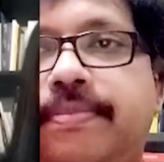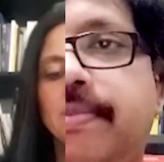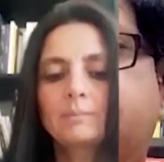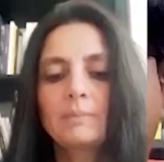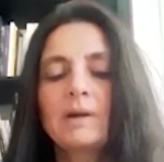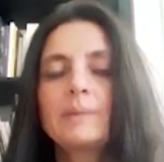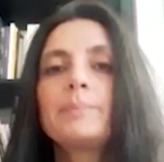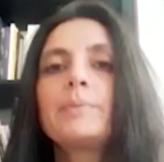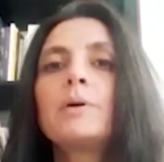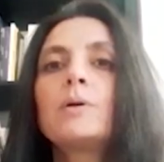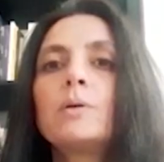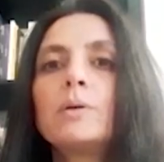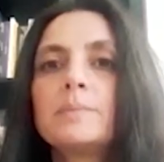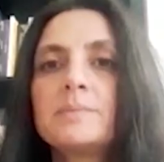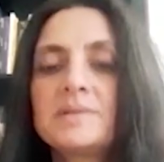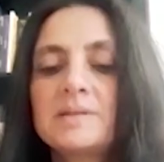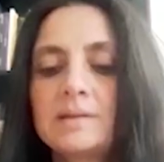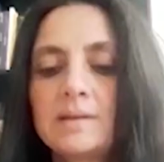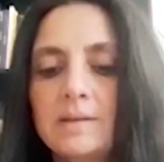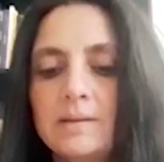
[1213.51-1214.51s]
My
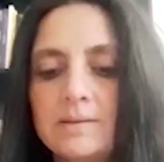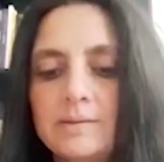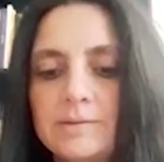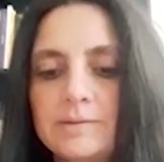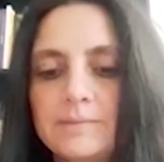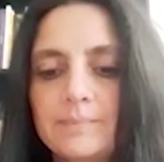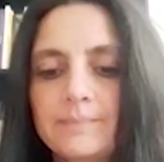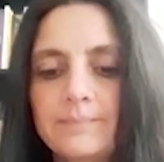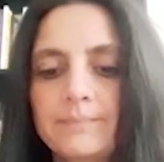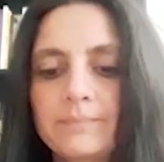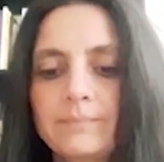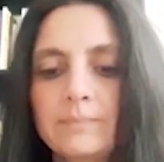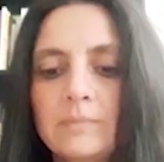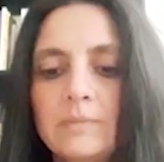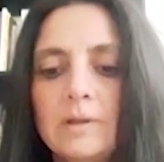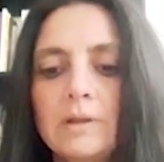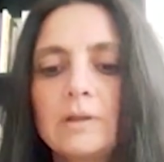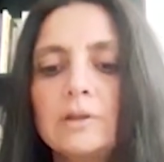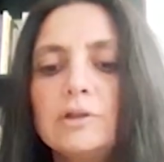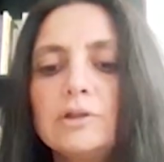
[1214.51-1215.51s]
poem says,
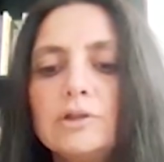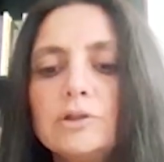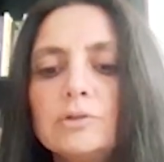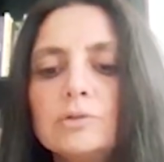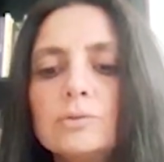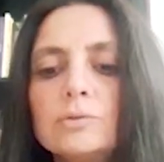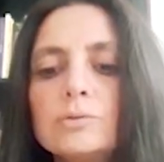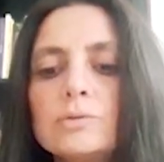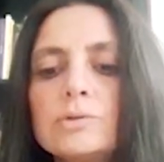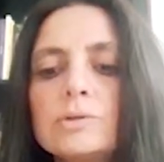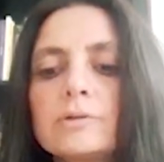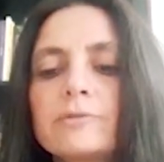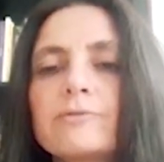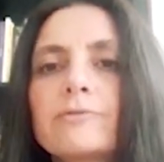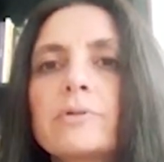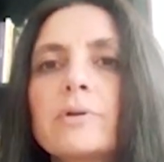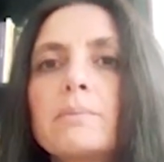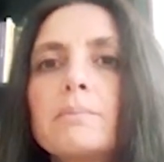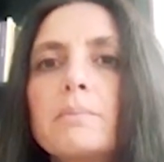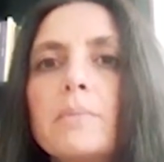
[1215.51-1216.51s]
news
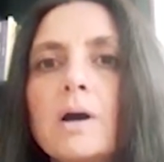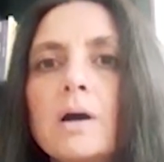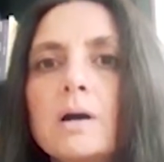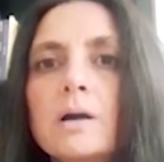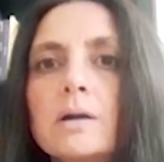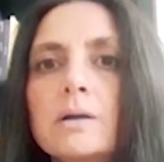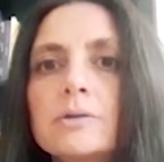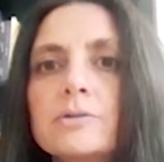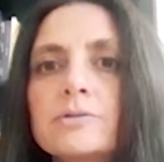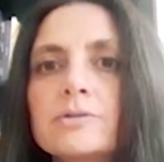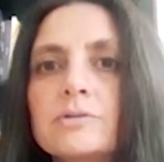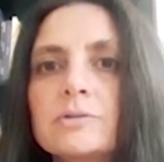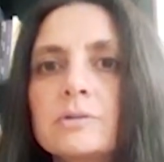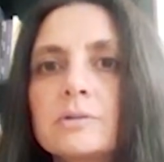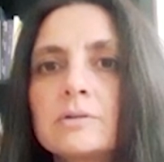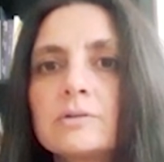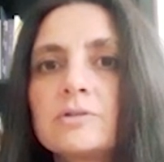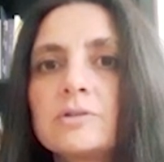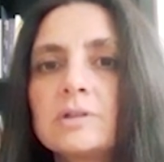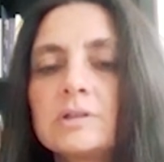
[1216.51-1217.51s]
from Mars
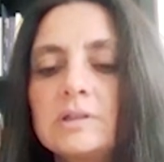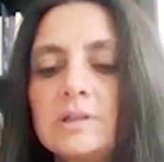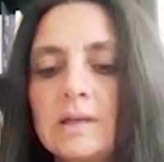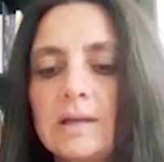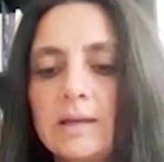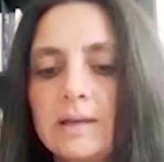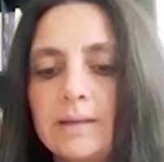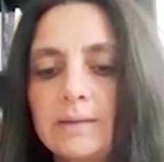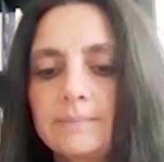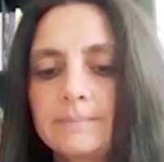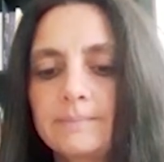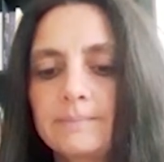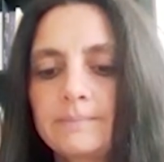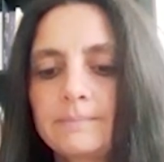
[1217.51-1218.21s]
today.